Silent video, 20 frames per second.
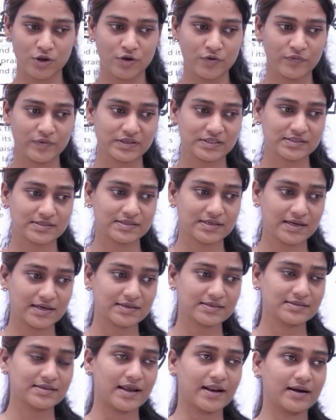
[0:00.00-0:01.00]
which
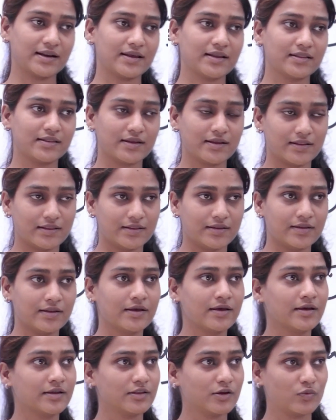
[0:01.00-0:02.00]
states that in
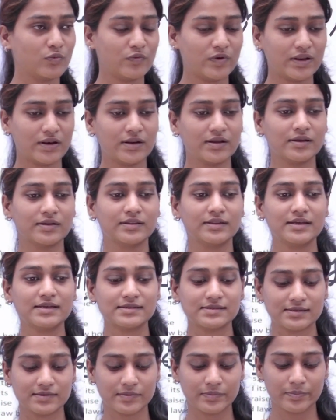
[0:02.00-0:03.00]
the will these